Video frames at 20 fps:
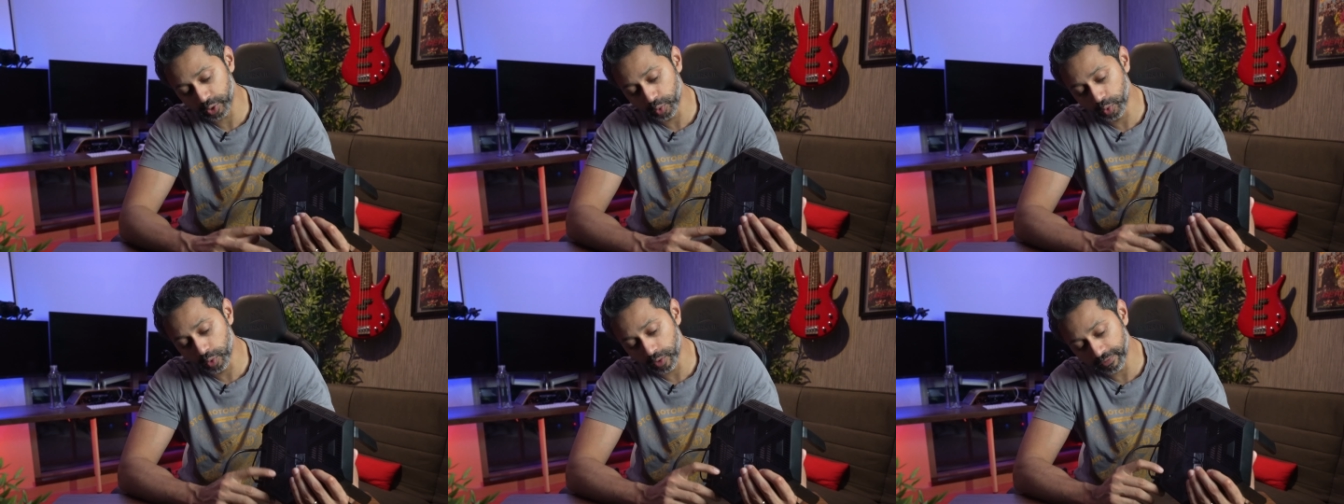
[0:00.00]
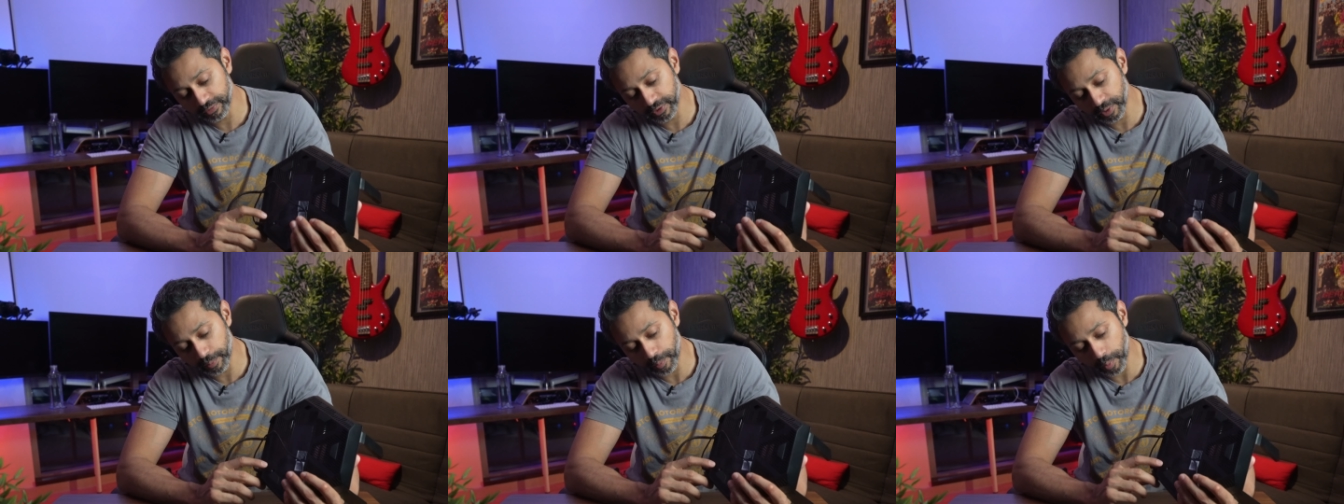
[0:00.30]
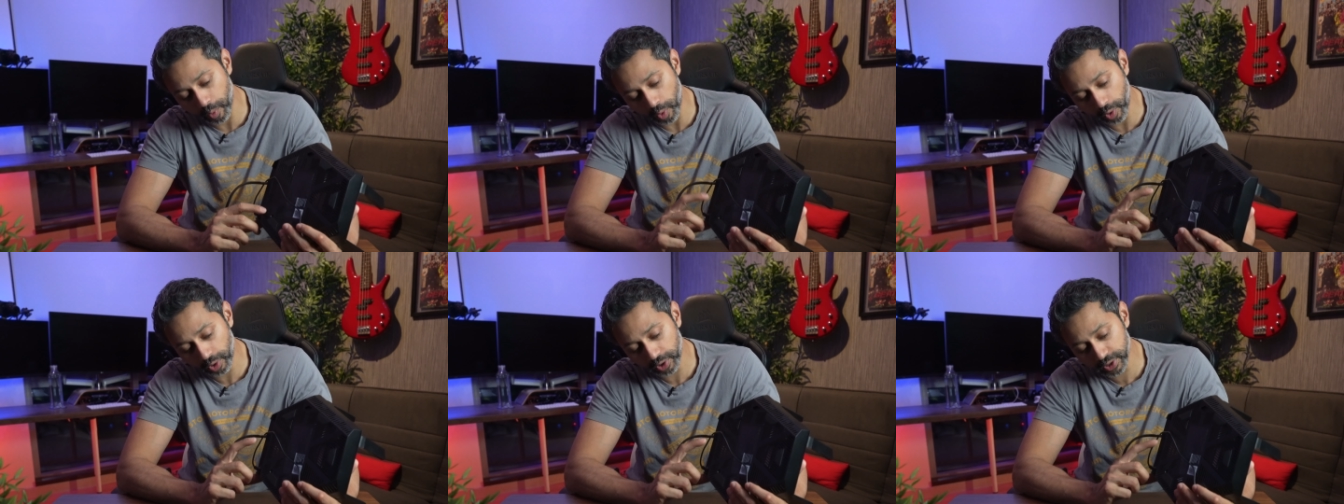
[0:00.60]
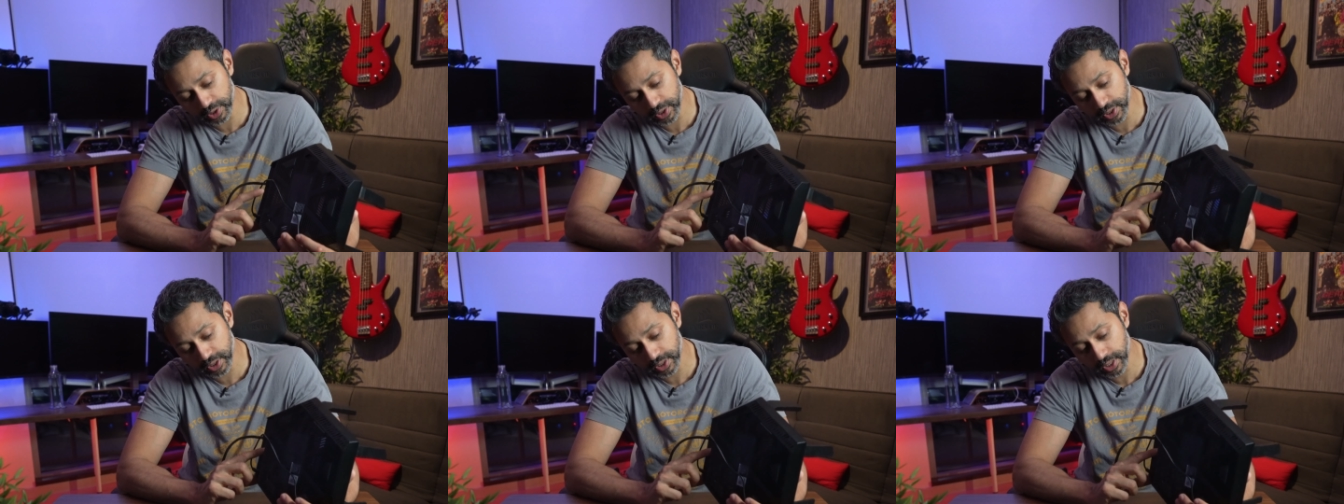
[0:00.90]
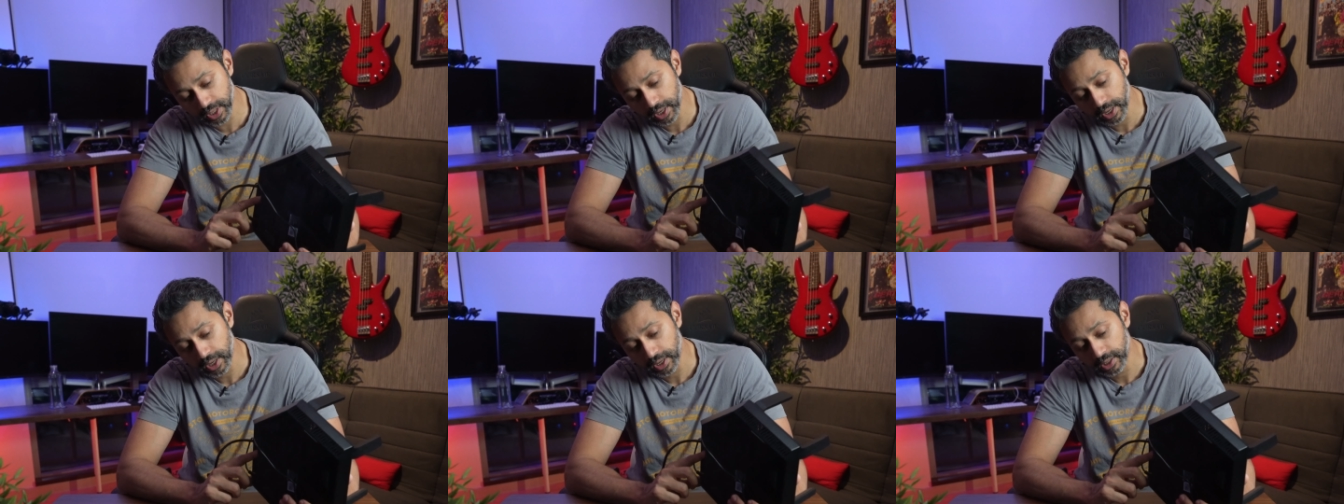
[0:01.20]
two of the ports
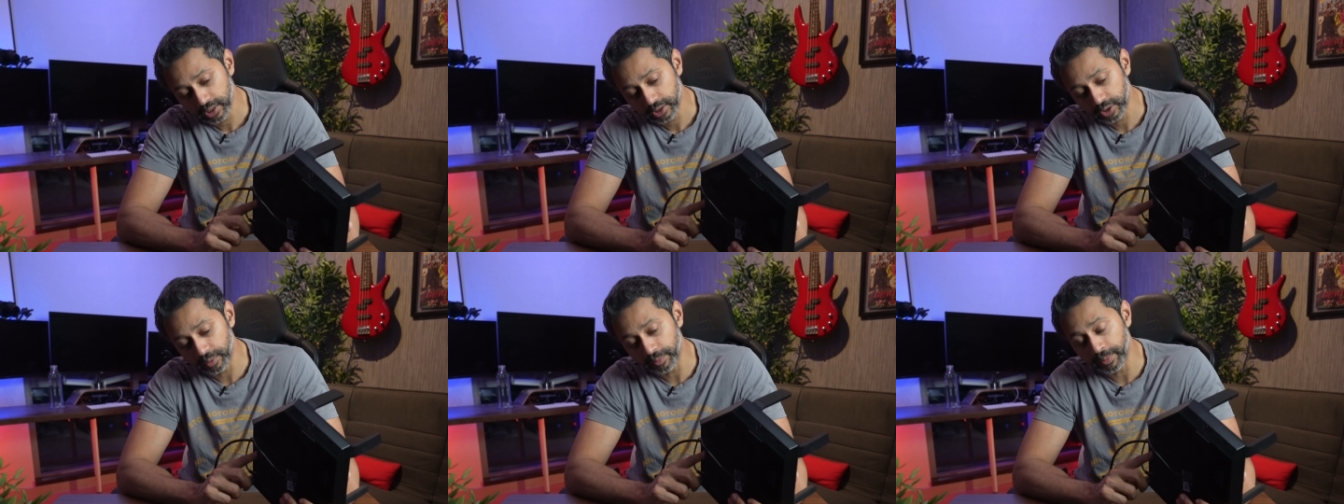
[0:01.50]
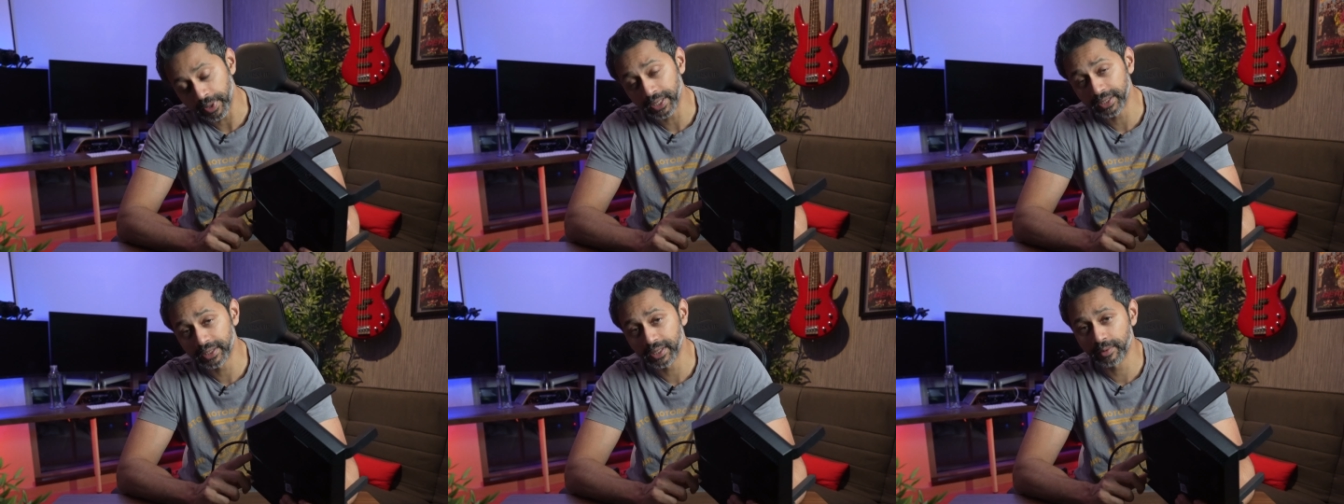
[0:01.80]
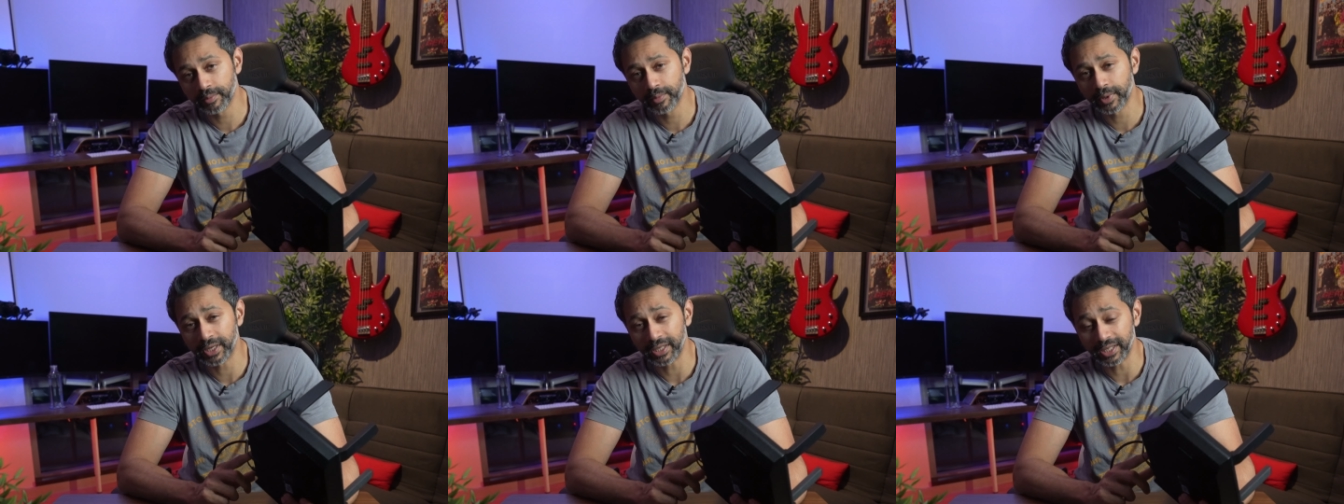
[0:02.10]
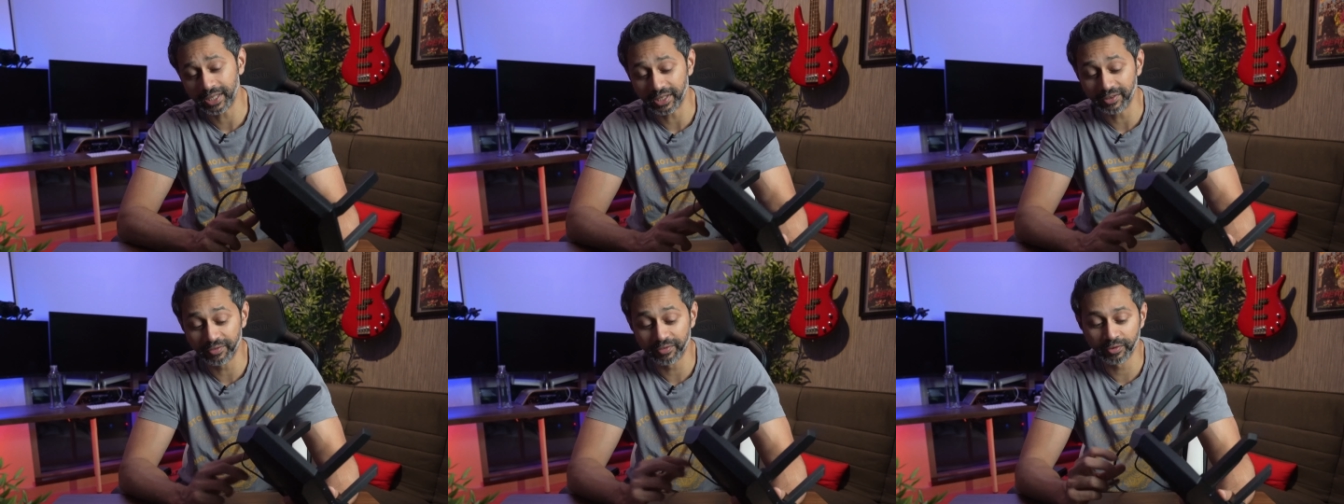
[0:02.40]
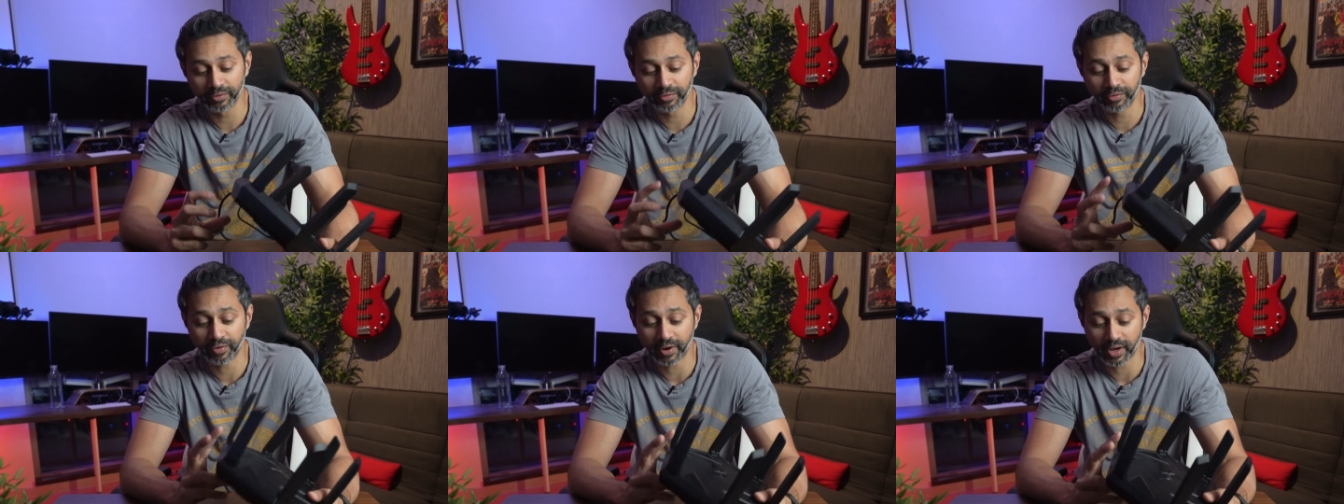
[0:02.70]
to make them an
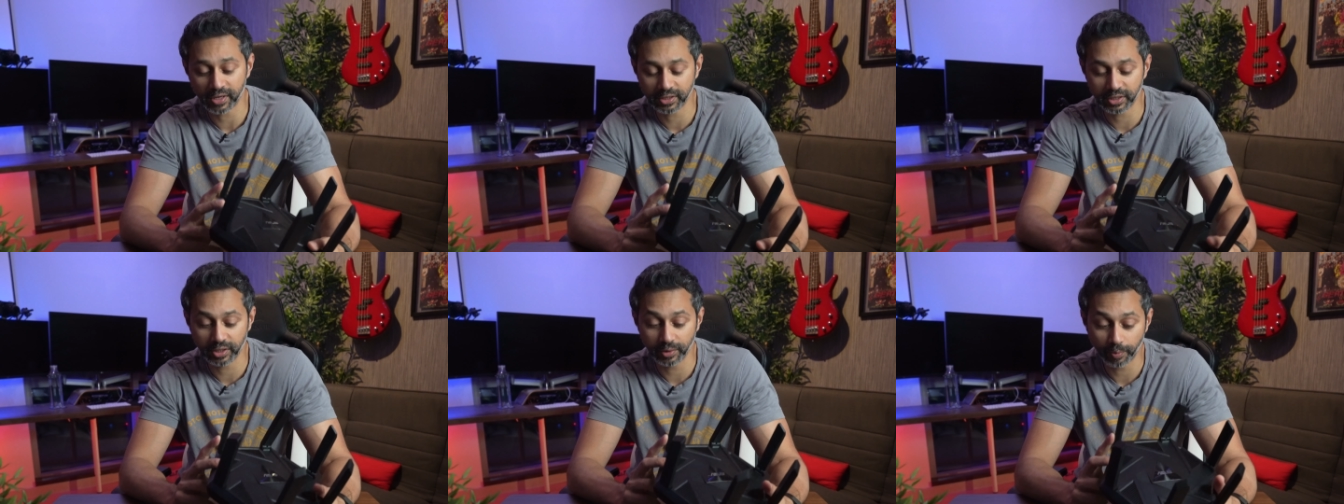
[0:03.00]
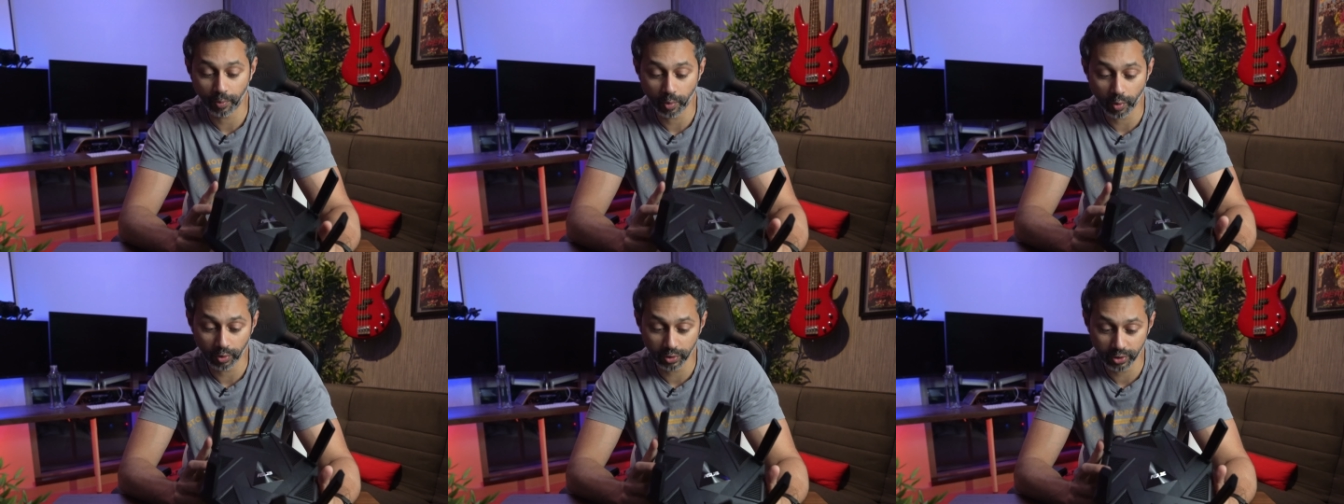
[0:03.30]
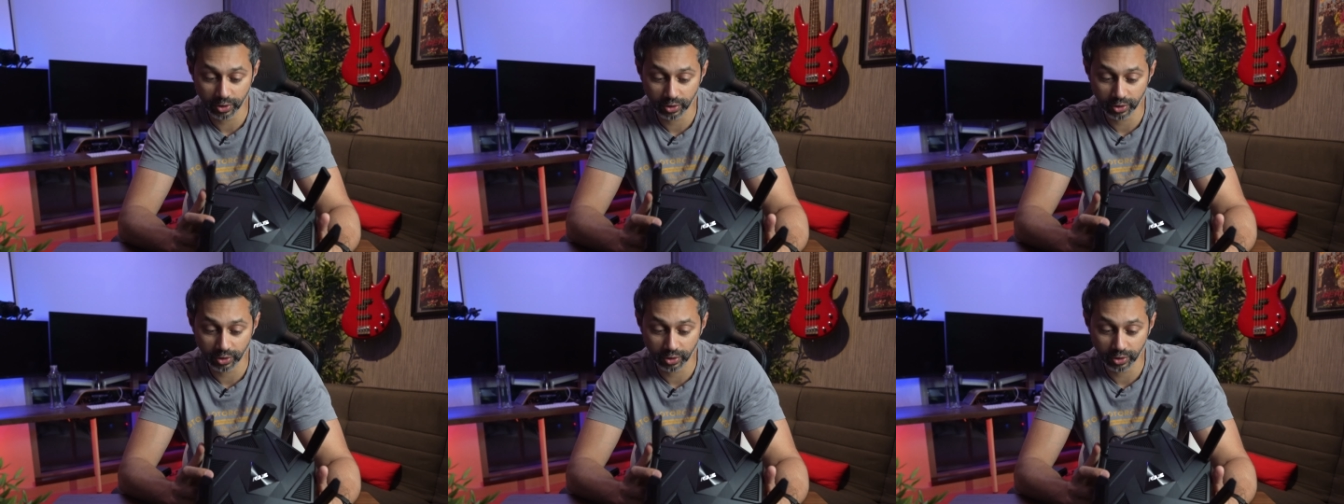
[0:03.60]
even faster port.